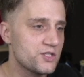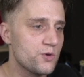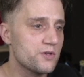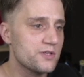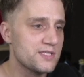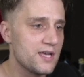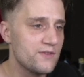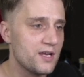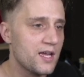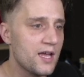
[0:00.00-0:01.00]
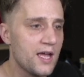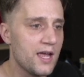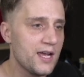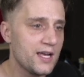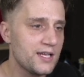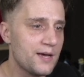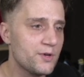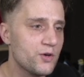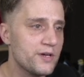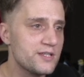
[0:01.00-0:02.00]
not two hundred seventy, and
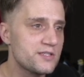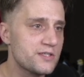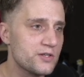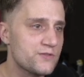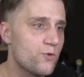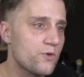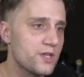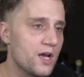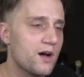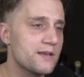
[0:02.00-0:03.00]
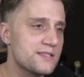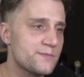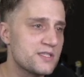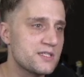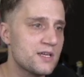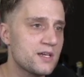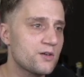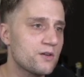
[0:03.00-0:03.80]
I'm going to go ahead and search for the awesomest